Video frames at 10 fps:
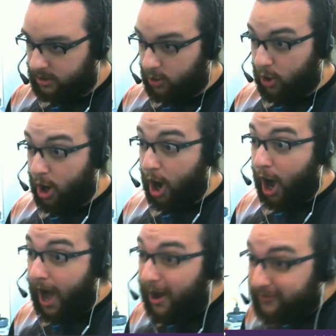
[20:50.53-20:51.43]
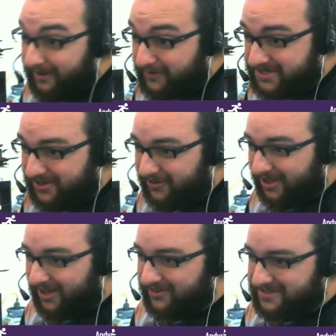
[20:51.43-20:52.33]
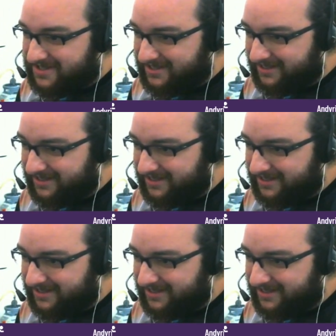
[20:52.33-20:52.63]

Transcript: Oh, that was so close.